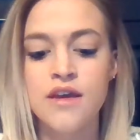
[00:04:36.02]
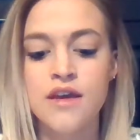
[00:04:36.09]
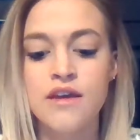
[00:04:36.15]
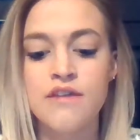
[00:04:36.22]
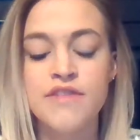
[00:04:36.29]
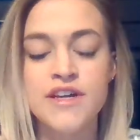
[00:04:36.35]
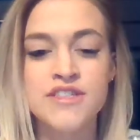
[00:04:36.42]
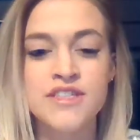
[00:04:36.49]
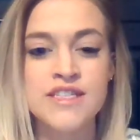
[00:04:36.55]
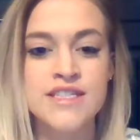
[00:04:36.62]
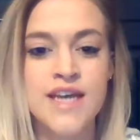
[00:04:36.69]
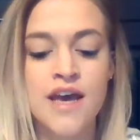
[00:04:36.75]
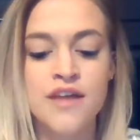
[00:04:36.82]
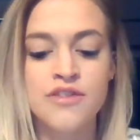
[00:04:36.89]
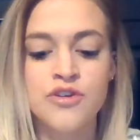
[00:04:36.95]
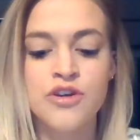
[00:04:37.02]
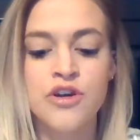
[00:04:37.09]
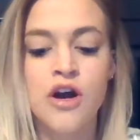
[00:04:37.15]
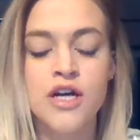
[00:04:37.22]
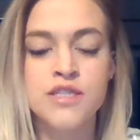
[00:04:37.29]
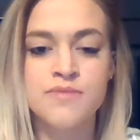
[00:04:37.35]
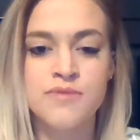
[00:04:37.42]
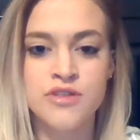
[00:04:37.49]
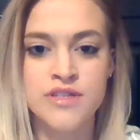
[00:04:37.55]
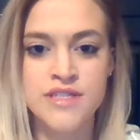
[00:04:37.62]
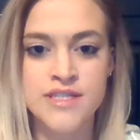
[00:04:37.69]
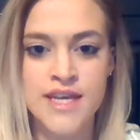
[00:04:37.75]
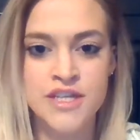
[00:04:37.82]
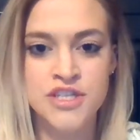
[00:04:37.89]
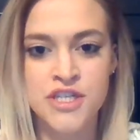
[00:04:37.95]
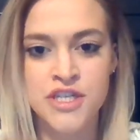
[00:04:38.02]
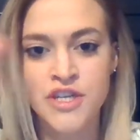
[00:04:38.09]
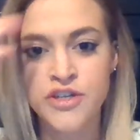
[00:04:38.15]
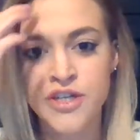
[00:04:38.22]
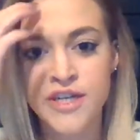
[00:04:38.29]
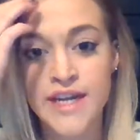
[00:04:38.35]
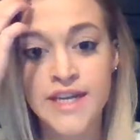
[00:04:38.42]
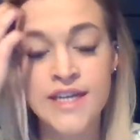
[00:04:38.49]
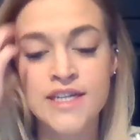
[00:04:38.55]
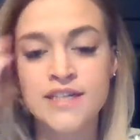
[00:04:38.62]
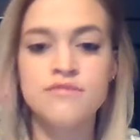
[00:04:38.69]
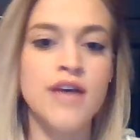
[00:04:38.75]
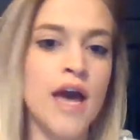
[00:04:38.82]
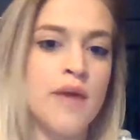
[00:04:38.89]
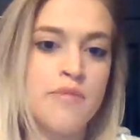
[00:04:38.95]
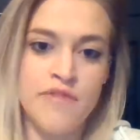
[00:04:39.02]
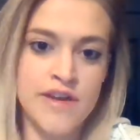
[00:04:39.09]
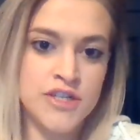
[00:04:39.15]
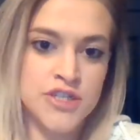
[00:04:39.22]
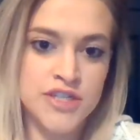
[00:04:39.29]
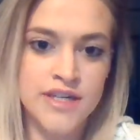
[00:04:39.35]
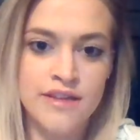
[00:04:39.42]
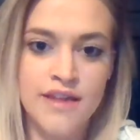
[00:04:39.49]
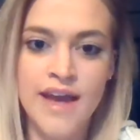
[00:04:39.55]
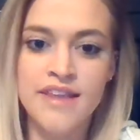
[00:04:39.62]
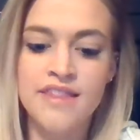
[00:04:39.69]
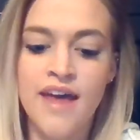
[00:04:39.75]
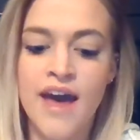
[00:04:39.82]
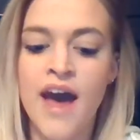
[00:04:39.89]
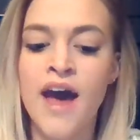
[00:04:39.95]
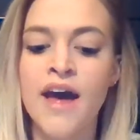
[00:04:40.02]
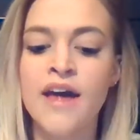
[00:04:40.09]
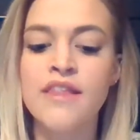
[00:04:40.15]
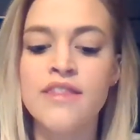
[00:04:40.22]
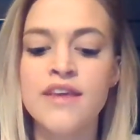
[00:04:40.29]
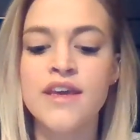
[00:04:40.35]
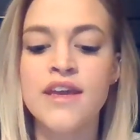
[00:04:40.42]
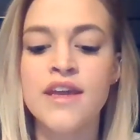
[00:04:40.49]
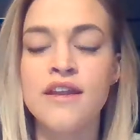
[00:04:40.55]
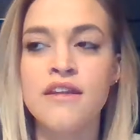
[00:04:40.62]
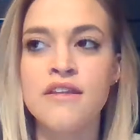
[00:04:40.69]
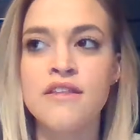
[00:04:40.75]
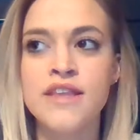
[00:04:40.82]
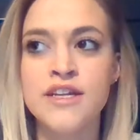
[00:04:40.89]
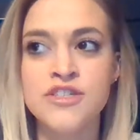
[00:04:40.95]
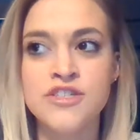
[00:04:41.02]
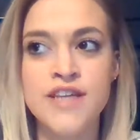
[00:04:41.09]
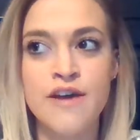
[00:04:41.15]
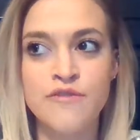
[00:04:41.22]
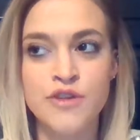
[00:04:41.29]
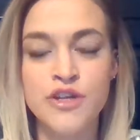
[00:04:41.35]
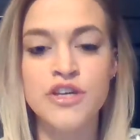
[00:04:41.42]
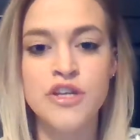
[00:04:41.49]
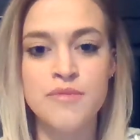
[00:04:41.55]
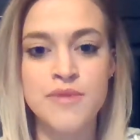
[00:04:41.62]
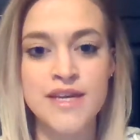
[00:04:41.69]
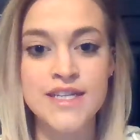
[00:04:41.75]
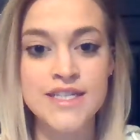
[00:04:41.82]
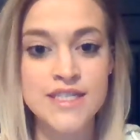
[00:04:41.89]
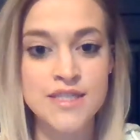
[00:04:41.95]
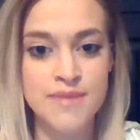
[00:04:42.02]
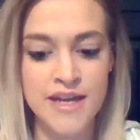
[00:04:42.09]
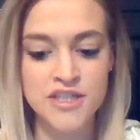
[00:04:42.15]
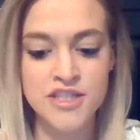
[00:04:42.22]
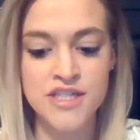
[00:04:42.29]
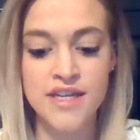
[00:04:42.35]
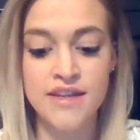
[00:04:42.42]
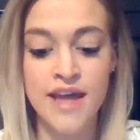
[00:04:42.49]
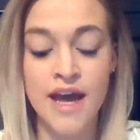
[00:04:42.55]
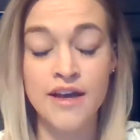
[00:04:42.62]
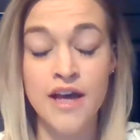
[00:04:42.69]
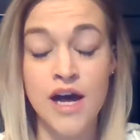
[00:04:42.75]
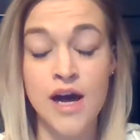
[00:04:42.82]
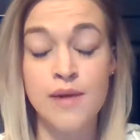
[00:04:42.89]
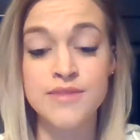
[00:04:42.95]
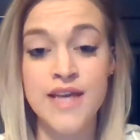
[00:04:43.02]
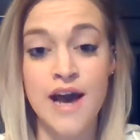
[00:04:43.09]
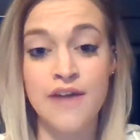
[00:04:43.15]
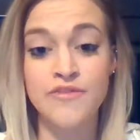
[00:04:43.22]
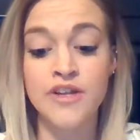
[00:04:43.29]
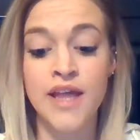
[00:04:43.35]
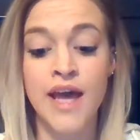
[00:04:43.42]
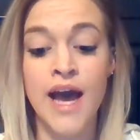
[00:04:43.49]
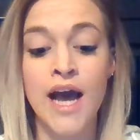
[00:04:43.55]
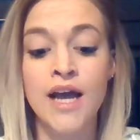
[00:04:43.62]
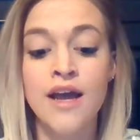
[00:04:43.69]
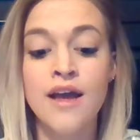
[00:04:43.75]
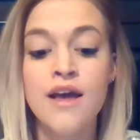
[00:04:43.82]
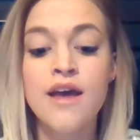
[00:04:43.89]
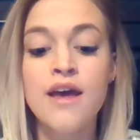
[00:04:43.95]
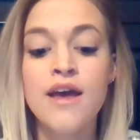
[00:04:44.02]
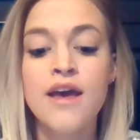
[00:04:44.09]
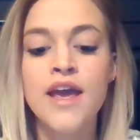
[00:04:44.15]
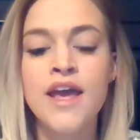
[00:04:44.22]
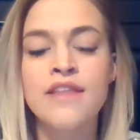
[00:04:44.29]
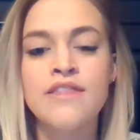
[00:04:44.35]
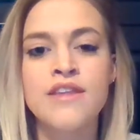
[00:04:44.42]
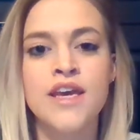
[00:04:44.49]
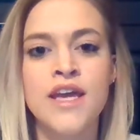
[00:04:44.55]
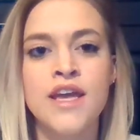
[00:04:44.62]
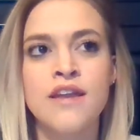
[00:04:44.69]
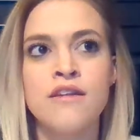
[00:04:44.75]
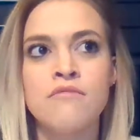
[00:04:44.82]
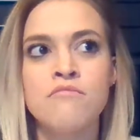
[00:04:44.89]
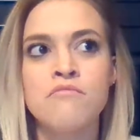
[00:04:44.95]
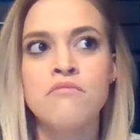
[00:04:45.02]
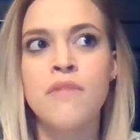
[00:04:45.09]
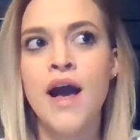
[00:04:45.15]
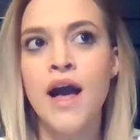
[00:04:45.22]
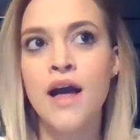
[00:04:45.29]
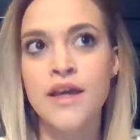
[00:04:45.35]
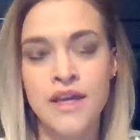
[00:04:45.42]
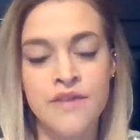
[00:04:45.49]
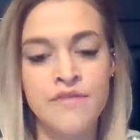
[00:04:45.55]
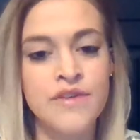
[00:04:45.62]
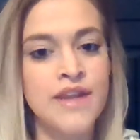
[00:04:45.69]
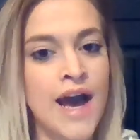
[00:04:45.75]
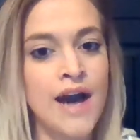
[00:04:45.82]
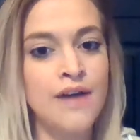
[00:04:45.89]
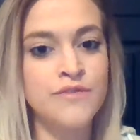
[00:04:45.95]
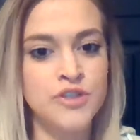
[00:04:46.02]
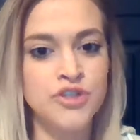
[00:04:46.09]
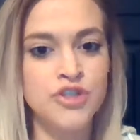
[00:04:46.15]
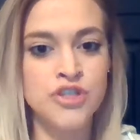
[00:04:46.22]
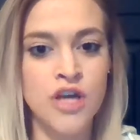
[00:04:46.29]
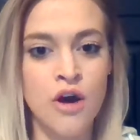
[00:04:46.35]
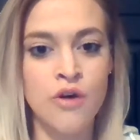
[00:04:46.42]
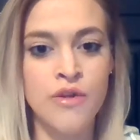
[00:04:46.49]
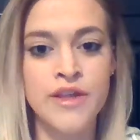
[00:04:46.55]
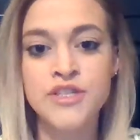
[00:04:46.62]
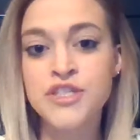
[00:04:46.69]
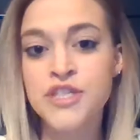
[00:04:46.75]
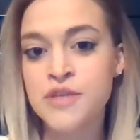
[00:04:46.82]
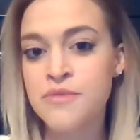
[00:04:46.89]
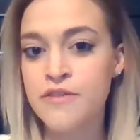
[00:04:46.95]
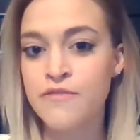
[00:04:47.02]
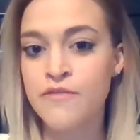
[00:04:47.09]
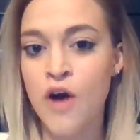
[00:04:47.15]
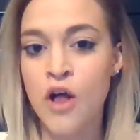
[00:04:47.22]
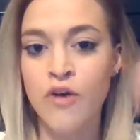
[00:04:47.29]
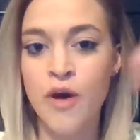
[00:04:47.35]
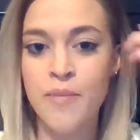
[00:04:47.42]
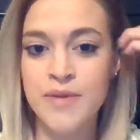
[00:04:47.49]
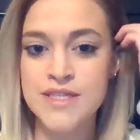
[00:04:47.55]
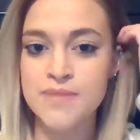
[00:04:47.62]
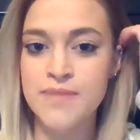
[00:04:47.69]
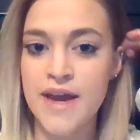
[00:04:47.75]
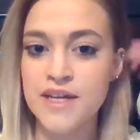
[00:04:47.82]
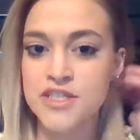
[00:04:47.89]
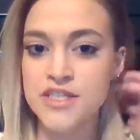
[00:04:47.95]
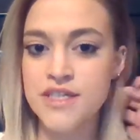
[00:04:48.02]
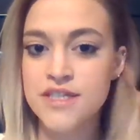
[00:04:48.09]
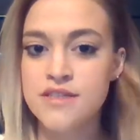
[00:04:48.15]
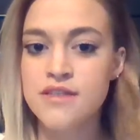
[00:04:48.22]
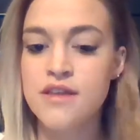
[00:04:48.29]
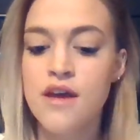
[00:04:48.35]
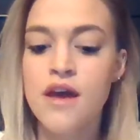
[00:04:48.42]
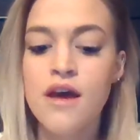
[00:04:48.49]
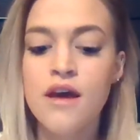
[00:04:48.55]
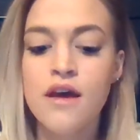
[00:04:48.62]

If there's a death or a hospitalization or any type of injury like that, then there's definitely going to be an inspection that comes after that. And then even after there's going to be follow-up inspections